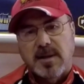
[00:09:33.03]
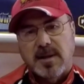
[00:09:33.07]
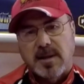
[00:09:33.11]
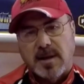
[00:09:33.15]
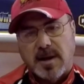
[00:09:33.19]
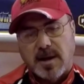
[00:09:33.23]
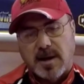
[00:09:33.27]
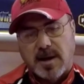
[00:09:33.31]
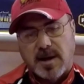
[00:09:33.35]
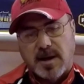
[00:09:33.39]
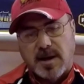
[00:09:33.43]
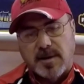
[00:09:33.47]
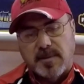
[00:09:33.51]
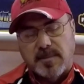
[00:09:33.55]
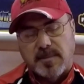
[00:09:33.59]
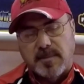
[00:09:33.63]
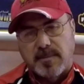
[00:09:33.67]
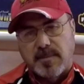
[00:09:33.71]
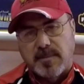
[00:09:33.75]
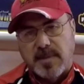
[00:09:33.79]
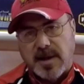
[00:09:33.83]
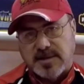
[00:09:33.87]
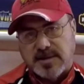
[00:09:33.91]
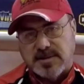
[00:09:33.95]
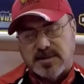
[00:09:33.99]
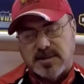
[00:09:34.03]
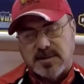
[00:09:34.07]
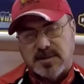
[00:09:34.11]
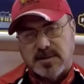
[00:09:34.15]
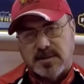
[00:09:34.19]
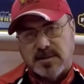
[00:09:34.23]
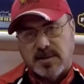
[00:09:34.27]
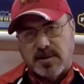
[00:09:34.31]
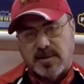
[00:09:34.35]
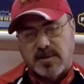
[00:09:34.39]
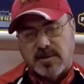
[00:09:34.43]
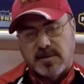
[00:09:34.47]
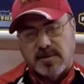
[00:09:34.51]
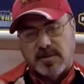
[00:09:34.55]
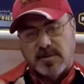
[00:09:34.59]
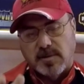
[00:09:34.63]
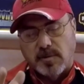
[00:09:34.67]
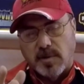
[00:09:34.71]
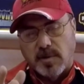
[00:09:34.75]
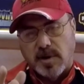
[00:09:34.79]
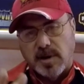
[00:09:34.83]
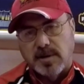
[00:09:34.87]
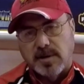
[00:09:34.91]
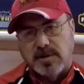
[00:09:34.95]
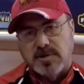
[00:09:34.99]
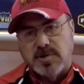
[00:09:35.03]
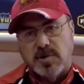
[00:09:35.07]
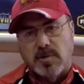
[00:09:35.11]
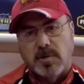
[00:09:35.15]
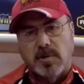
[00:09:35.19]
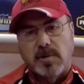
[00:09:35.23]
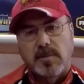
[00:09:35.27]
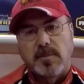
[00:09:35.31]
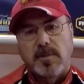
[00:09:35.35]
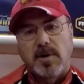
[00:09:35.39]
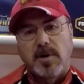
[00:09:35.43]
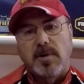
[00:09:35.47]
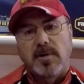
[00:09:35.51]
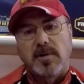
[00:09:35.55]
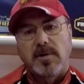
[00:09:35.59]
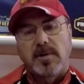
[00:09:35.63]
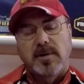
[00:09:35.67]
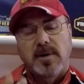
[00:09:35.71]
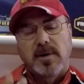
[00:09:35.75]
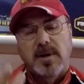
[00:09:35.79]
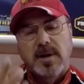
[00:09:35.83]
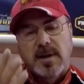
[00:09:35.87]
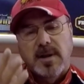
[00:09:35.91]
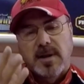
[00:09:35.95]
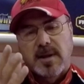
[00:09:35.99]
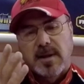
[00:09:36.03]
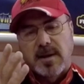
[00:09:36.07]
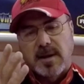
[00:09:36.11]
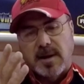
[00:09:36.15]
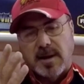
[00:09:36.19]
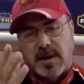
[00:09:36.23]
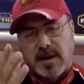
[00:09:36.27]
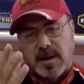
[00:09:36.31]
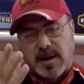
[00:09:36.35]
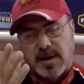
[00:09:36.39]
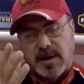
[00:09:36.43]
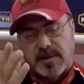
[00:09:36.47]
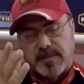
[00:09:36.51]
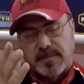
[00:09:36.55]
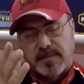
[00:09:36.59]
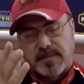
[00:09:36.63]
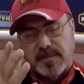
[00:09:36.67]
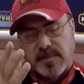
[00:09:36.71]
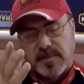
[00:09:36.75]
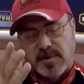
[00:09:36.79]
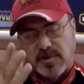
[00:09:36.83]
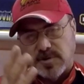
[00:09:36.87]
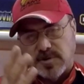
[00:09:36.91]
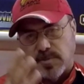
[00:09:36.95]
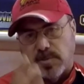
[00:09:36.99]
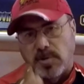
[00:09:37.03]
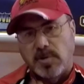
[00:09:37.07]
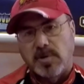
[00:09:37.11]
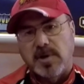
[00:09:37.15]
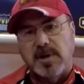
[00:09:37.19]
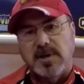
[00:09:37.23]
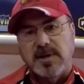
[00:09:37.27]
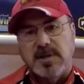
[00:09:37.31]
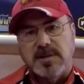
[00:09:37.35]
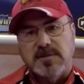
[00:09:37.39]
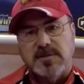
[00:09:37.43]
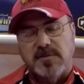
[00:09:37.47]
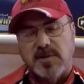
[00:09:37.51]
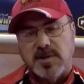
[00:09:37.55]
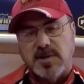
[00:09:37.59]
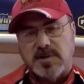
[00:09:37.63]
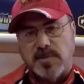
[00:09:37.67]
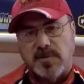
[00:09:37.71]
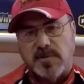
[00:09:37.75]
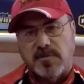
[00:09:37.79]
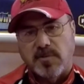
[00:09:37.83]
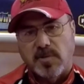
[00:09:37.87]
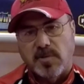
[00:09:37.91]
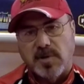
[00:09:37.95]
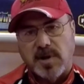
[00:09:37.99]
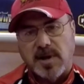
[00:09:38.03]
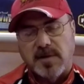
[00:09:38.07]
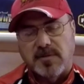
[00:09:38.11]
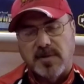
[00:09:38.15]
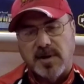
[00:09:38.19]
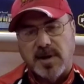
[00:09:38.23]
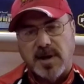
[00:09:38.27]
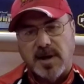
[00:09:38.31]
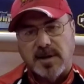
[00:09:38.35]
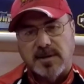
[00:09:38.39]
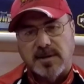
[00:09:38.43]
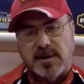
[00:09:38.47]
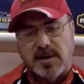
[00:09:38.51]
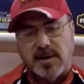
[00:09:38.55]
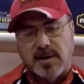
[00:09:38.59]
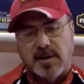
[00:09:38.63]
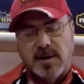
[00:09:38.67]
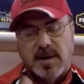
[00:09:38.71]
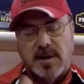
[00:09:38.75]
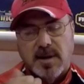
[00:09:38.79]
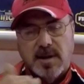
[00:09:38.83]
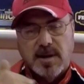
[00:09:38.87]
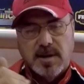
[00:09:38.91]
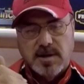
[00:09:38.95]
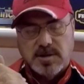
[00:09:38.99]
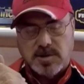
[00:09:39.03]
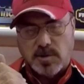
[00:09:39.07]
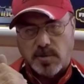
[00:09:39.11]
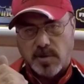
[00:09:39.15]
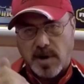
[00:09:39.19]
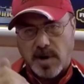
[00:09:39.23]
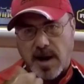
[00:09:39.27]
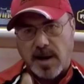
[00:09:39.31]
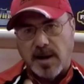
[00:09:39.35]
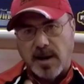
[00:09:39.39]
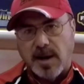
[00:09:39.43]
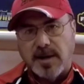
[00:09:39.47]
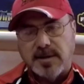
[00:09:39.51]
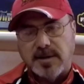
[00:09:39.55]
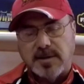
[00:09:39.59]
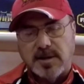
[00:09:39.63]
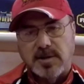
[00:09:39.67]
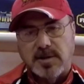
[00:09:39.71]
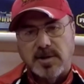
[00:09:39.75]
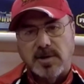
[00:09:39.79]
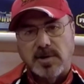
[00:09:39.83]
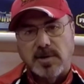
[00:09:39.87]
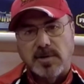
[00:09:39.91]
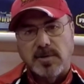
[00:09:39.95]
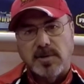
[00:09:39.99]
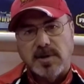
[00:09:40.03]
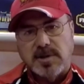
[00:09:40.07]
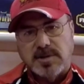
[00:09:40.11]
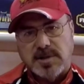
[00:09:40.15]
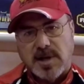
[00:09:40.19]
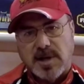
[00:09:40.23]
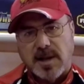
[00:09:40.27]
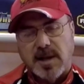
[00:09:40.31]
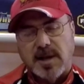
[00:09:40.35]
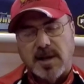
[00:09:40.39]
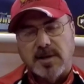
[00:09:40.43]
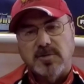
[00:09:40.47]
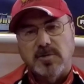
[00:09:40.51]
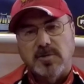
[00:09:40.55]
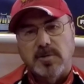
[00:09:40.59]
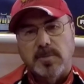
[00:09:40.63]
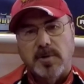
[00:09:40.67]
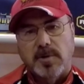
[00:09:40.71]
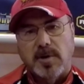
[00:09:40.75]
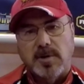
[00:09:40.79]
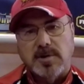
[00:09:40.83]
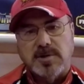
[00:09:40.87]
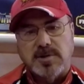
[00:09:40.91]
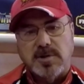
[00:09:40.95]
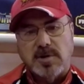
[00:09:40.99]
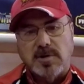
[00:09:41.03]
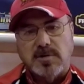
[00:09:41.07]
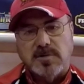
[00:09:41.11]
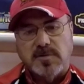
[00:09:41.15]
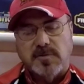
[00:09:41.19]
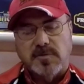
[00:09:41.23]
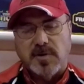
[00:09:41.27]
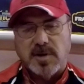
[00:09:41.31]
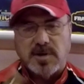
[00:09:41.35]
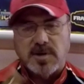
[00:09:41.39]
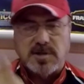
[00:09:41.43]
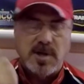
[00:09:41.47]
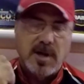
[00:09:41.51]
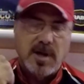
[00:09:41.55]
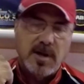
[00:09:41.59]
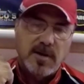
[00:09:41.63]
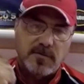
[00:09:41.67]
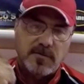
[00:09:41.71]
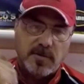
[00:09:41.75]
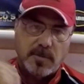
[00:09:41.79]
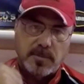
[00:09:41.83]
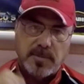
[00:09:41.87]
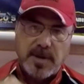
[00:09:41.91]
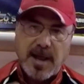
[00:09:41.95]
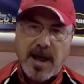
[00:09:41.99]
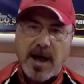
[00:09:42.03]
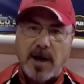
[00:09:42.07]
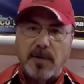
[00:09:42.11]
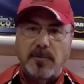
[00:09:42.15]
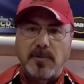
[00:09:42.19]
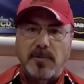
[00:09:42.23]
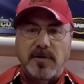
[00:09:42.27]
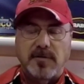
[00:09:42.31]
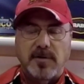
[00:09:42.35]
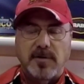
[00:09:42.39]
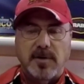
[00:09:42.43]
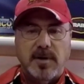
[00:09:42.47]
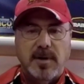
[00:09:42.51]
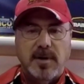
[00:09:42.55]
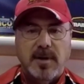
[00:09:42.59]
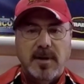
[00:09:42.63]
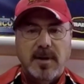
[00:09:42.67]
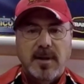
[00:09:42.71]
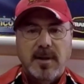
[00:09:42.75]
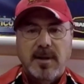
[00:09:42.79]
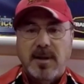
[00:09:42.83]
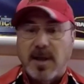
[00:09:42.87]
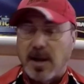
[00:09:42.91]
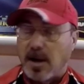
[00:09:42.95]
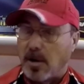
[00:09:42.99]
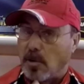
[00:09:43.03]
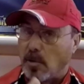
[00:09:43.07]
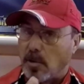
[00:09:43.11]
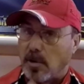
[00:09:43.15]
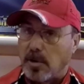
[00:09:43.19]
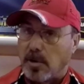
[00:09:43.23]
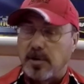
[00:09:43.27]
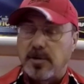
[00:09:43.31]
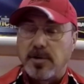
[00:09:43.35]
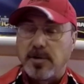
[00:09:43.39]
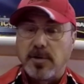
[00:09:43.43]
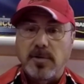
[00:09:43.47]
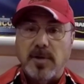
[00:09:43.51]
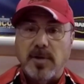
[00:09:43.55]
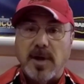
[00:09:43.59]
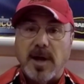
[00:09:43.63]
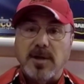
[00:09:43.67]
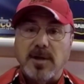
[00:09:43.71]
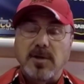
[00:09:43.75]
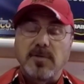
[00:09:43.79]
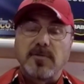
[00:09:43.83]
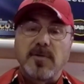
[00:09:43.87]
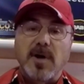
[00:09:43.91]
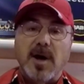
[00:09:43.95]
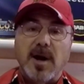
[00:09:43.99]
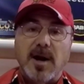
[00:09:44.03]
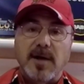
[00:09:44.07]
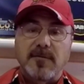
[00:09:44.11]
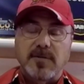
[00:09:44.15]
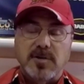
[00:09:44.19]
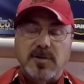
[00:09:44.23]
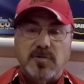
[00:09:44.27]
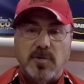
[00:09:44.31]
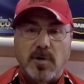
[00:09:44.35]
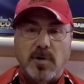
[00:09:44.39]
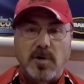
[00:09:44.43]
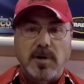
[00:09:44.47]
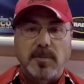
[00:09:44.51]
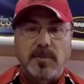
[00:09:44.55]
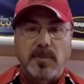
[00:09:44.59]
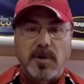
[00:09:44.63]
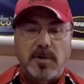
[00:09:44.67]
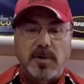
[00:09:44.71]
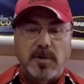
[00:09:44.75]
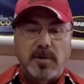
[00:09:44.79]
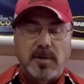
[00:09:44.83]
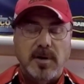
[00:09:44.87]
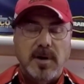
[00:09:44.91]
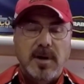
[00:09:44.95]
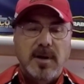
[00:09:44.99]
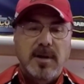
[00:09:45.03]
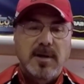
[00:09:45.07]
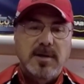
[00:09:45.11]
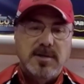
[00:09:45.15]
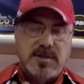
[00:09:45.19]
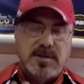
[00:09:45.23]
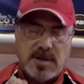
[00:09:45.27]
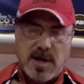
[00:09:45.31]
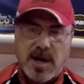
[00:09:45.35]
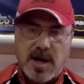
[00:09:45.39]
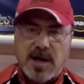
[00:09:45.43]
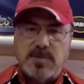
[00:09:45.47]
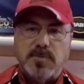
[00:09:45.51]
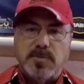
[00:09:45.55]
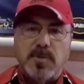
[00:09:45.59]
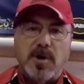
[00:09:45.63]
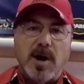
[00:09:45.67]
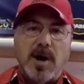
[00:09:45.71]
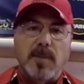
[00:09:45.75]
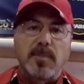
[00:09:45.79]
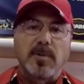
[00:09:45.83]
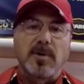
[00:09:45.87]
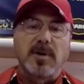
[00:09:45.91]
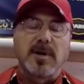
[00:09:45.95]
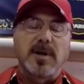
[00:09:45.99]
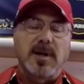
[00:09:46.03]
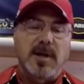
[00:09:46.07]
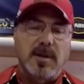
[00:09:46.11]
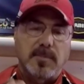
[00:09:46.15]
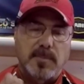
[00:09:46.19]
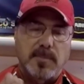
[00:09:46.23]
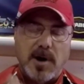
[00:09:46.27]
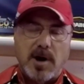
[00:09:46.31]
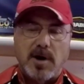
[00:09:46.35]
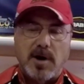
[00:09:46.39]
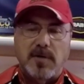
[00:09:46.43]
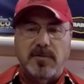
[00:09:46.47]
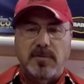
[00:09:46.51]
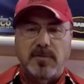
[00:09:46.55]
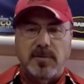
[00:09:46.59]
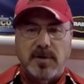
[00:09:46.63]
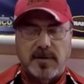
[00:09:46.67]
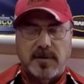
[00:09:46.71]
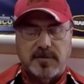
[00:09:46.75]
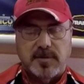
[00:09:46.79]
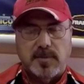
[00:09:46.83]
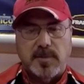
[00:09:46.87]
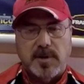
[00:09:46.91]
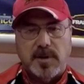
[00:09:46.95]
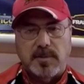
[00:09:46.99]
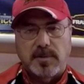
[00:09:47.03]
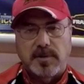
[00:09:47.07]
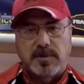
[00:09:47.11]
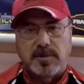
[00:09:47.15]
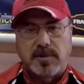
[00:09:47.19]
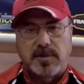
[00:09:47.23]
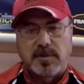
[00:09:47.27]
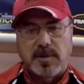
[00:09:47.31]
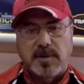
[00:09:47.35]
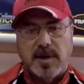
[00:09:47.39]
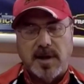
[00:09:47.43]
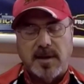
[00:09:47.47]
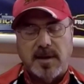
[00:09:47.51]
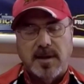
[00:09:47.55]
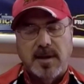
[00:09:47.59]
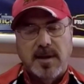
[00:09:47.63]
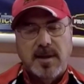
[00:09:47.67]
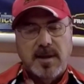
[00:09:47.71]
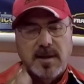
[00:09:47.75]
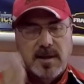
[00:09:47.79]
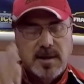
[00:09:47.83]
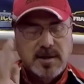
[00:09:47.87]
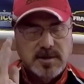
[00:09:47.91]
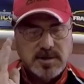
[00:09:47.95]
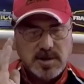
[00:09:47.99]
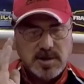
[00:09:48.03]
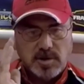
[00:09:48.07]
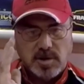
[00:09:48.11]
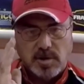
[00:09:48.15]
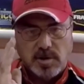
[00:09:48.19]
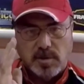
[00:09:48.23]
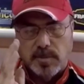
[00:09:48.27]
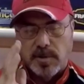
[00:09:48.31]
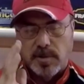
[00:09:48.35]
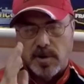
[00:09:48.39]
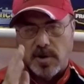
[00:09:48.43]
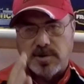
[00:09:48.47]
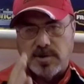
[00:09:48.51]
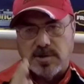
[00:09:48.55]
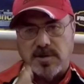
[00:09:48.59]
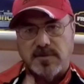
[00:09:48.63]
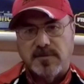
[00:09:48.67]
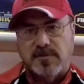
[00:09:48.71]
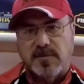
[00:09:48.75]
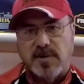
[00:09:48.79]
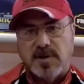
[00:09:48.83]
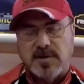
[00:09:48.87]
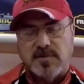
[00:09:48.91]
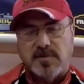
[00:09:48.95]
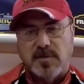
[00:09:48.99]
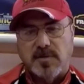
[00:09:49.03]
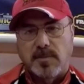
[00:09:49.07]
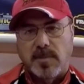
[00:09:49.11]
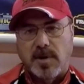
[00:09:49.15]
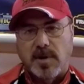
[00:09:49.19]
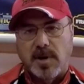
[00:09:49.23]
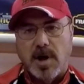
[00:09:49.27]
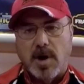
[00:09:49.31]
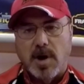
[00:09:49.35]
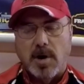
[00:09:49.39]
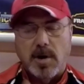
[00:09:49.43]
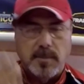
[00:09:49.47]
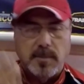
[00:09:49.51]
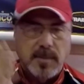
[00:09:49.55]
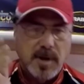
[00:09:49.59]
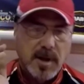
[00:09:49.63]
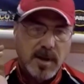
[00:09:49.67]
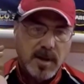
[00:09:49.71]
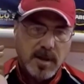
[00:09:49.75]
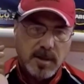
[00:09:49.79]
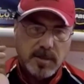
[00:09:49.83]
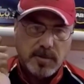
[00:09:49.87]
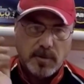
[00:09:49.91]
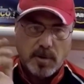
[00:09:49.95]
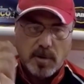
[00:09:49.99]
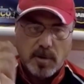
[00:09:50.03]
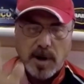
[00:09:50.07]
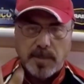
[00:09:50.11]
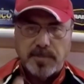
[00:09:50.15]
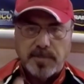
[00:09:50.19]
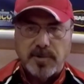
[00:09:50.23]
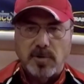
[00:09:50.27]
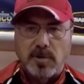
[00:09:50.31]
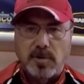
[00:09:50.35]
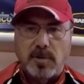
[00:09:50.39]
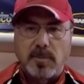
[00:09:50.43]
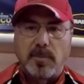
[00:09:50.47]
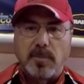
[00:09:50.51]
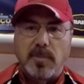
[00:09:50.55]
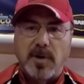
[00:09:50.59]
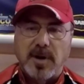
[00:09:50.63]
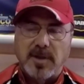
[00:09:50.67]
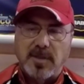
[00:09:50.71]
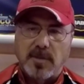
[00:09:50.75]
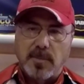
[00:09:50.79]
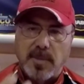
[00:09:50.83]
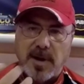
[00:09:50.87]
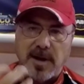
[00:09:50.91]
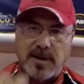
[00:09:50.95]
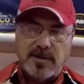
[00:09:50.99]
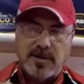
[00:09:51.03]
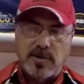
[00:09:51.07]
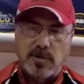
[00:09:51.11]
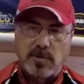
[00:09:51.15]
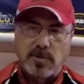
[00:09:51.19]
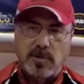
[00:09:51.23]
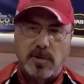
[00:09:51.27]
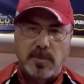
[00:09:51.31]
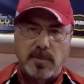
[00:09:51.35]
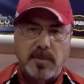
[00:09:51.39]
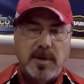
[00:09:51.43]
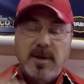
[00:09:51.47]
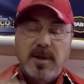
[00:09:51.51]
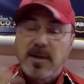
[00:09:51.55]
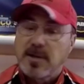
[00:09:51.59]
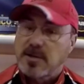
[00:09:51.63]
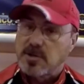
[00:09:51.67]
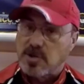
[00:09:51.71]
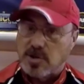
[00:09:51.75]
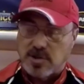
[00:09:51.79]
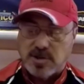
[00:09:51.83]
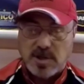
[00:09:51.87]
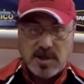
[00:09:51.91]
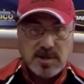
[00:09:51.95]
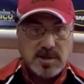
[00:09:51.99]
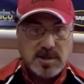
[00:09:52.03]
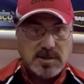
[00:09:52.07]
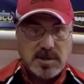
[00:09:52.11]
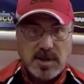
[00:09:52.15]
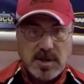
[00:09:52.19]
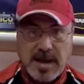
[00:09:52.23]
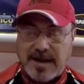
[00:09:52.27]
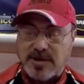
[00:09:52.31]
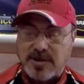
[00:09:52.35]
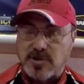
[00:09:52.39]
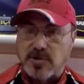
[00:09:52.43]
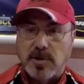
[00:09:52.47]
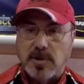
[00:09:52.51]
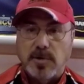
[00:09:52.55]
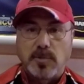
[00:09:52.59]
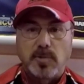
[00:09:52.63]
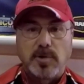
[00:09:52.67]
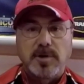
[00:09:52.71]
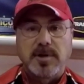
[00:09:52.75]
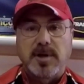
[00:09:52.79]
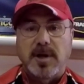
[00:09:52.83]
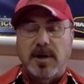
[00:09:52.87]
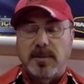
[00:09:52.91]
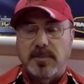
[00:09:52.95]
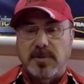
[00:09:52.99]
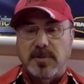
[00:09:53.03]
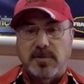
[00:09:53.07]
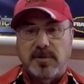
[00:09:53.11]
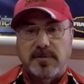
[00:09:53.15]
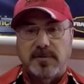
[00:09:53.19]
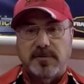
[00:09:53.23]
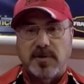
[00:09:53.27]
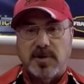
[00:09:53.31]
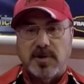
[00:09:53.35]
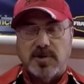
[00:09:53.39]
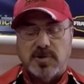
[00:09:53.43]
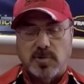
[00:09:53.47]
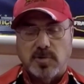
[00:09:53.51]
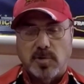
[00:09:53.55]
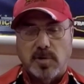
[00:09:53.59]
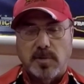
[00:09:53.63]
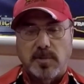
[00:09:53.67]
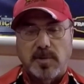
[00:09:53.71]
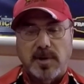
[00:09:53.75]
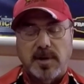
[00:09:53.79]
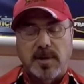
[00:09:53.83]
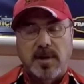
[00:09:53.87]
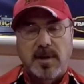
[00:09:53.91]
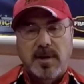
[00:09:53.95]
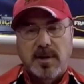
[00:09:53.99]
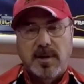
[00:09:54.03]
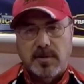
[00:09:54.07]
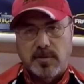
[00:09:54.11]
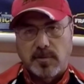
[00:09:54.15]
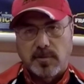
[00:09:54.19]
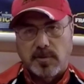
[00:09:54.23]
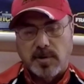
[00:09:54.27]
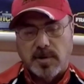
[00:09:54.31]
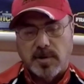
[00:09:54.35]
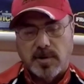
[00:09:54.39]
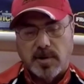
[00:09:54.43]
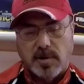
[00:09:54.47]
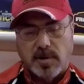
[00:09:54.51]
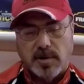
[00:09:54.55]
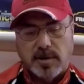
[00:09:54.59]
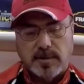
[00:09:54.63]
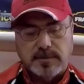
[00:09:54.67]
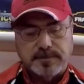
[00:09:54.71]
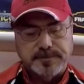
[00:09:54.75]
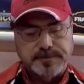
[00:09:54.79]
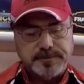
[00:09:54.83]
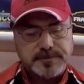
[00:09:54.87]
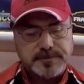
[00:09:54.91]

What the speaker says: They're running the trolling motor. They're spooking these fish before they even get there. So what I like to do is I like to approach those fish from downriver. And in order to do that, you've got to have a trolling motor sized properly and powerful enough to be able to do that. So you approach the fish from below them, throw up to them, bring the bait to them, just as it naturally would come to a fish normally through the current.